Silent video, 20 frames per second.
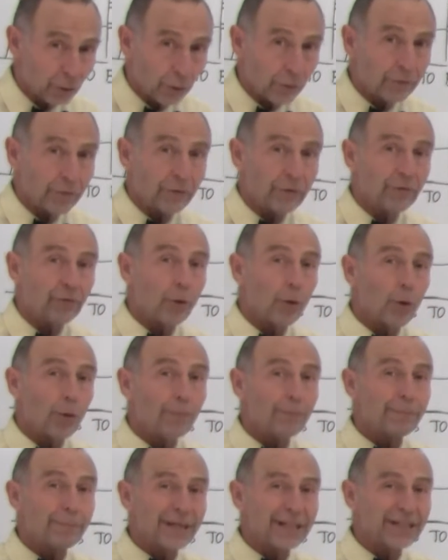or over
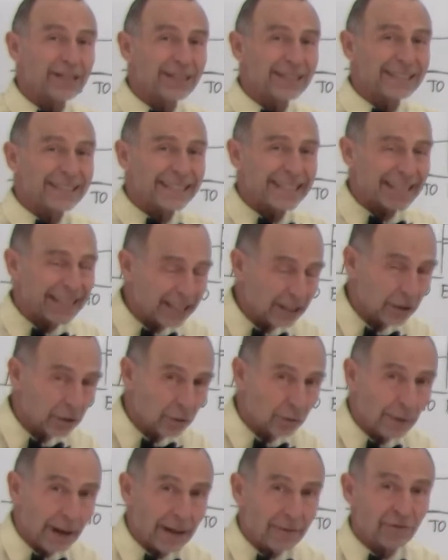four billion
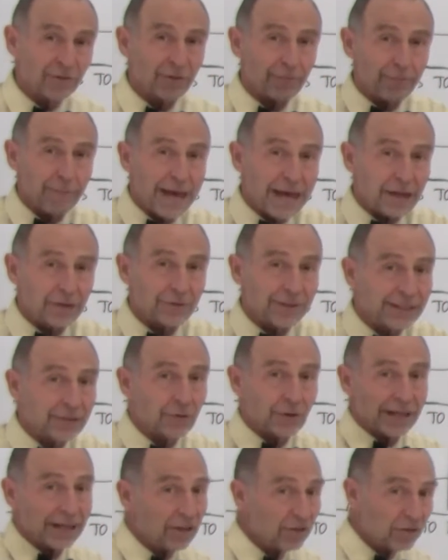kilograms of matter
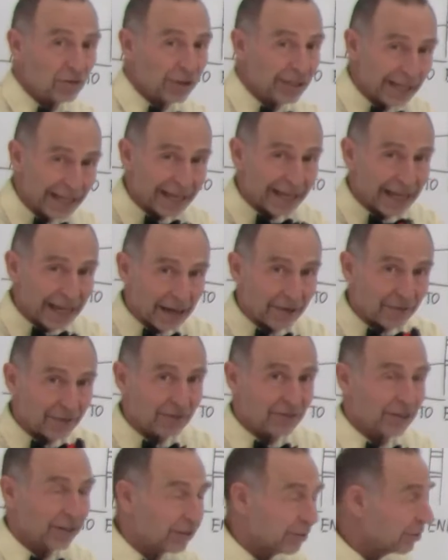into energy
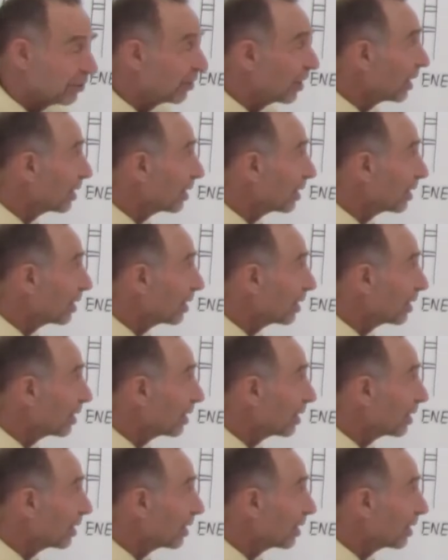every single